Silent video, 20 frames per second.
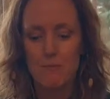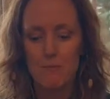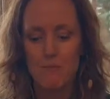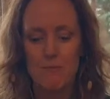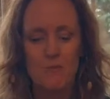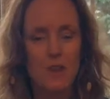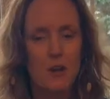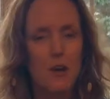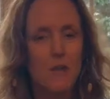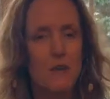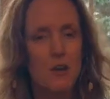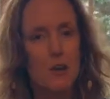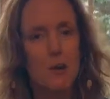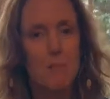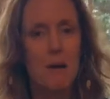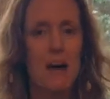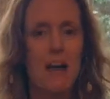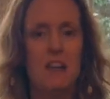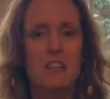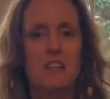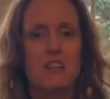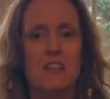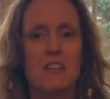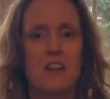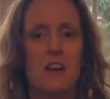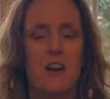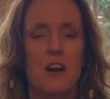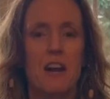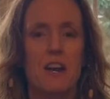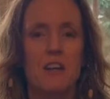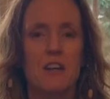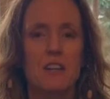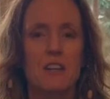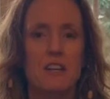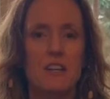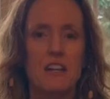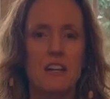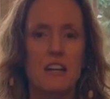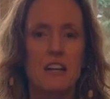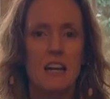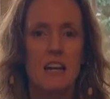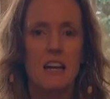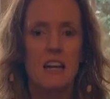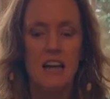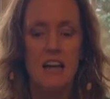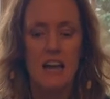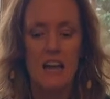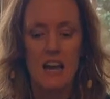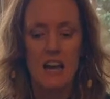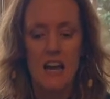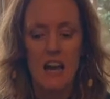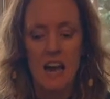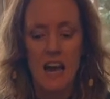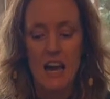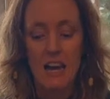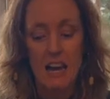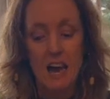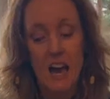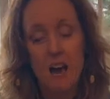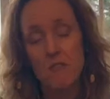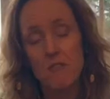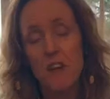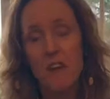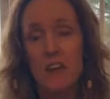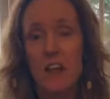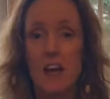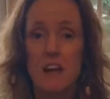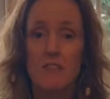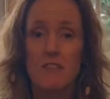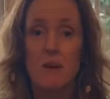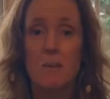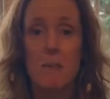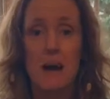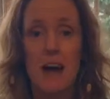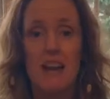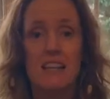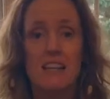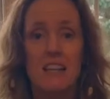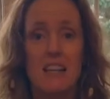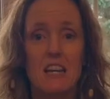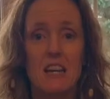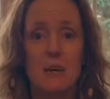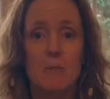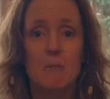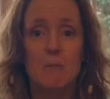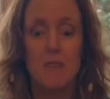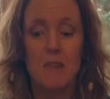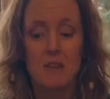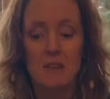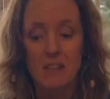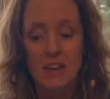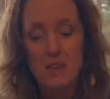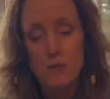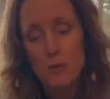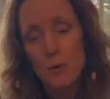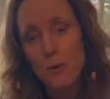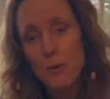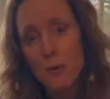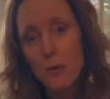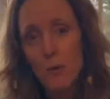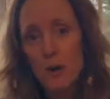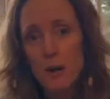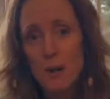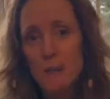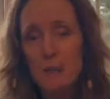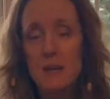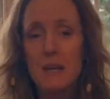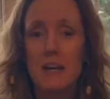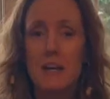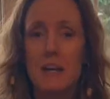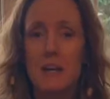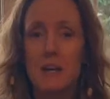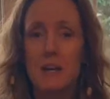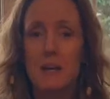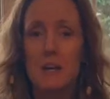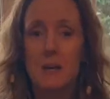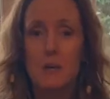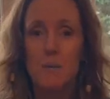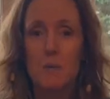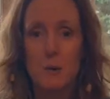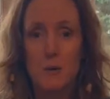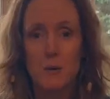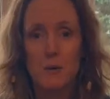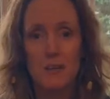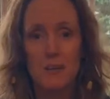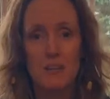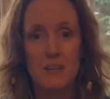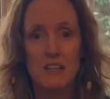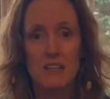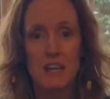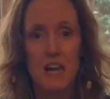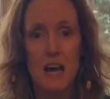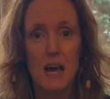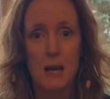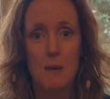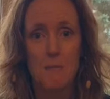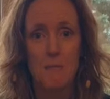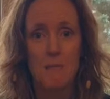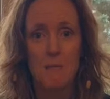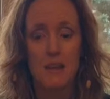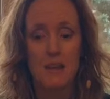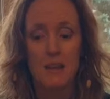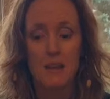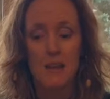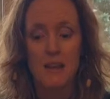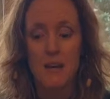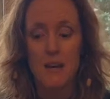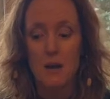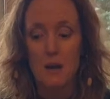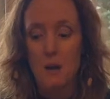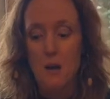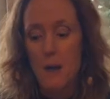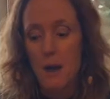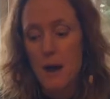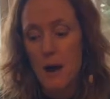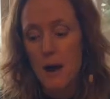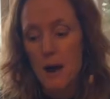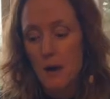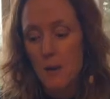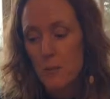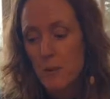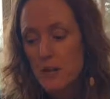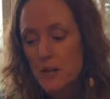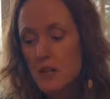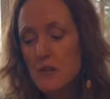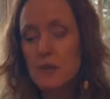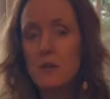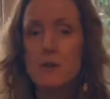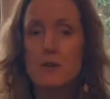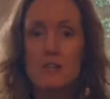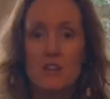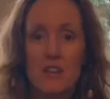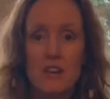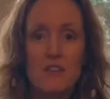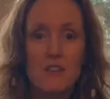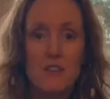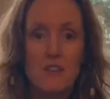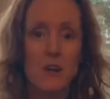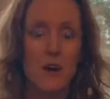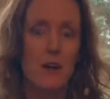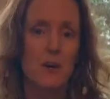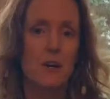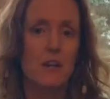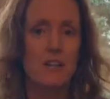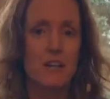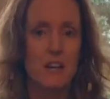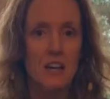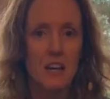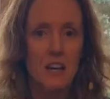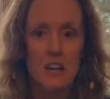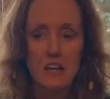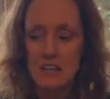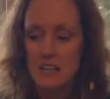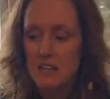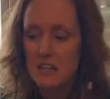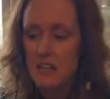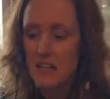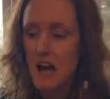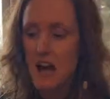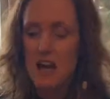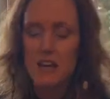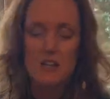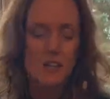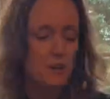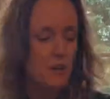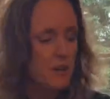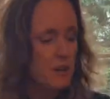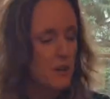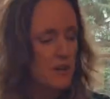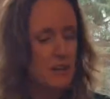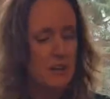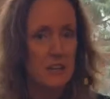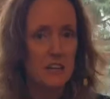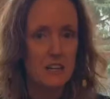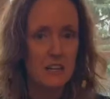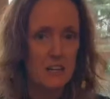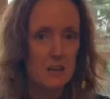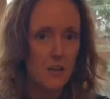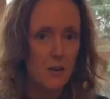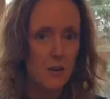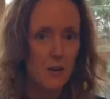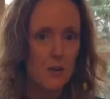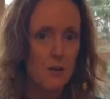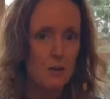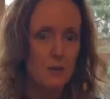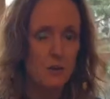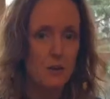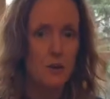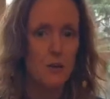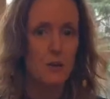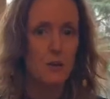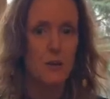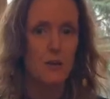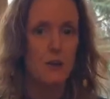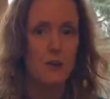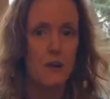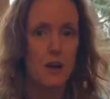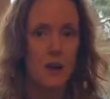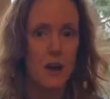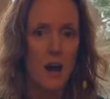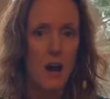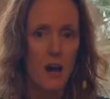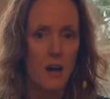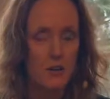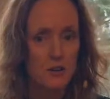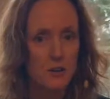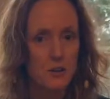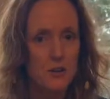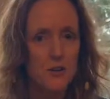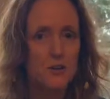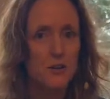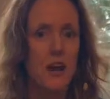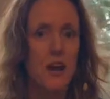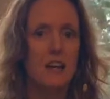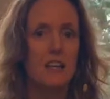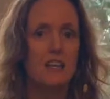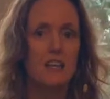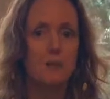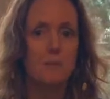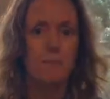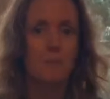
feel very balanced in our energy and have a lot of capacity. That's where we want to be most of the time. We do shift though into the high zone and into the low zone under stress.